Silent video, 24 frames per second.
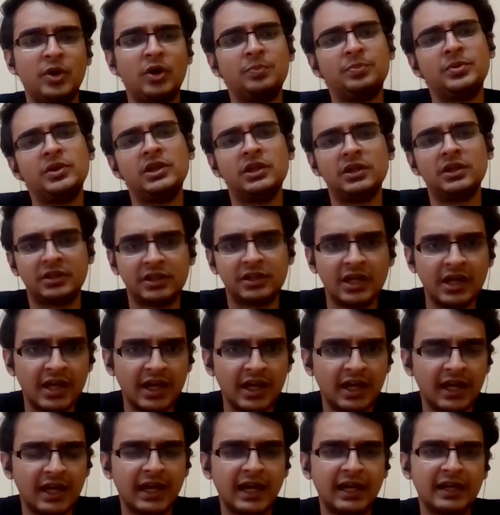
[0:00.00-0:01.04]
popular
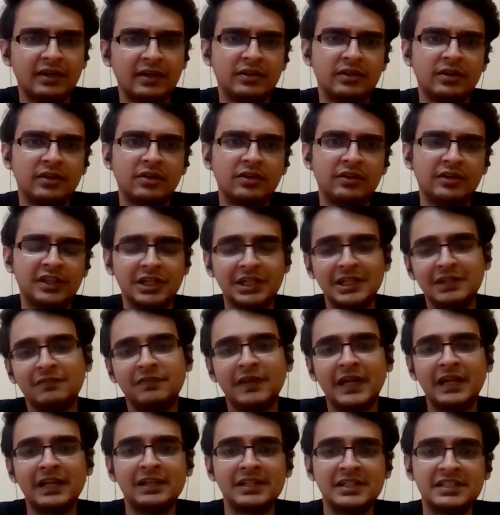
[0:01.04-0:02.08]
and really
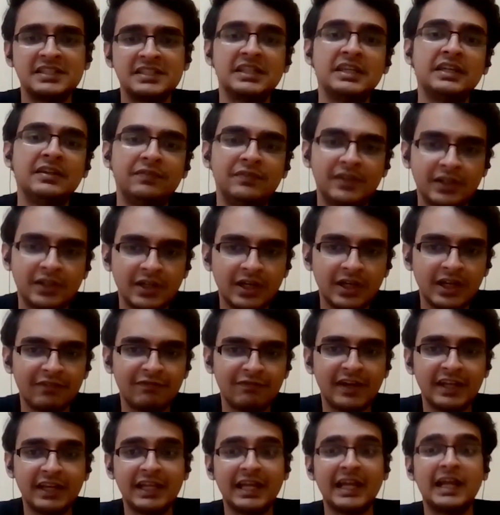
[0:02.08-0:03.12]
well received,
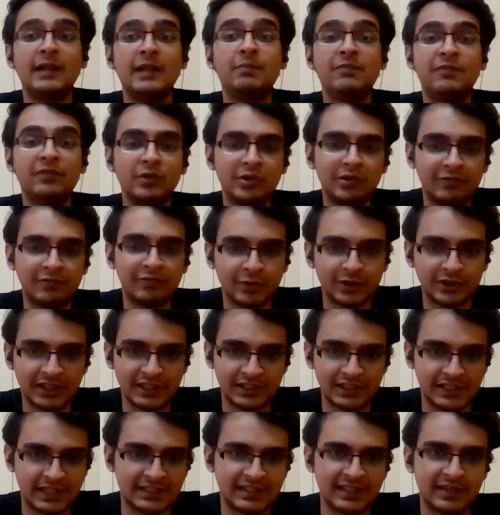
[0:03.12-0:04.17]
very helpful for
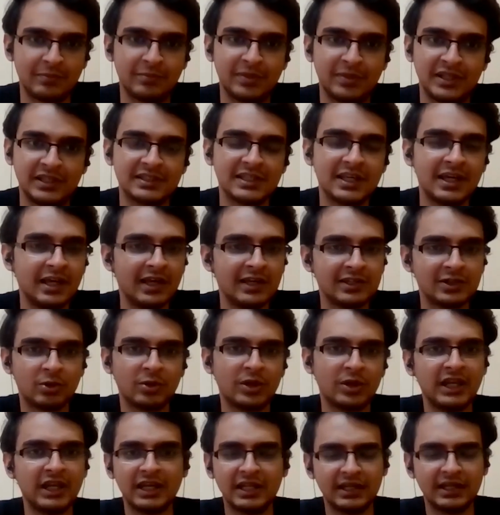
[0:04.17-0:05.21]
these SMBs?
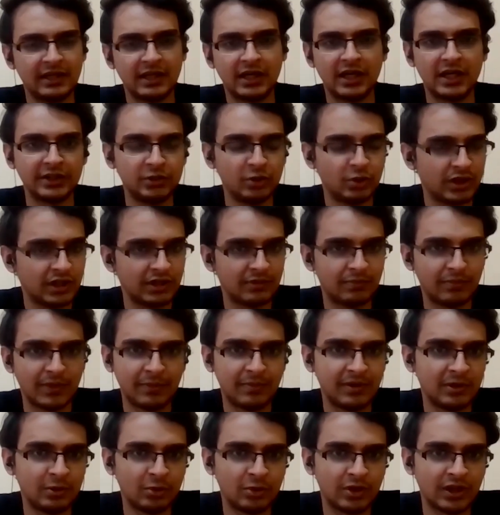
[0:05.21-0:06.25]
So, Hiren, you
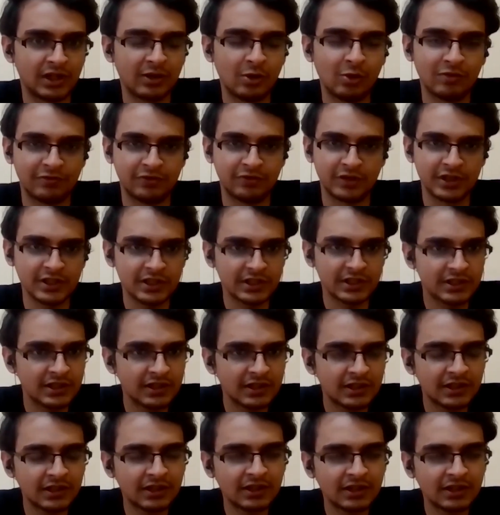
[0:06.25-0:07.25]
can go first.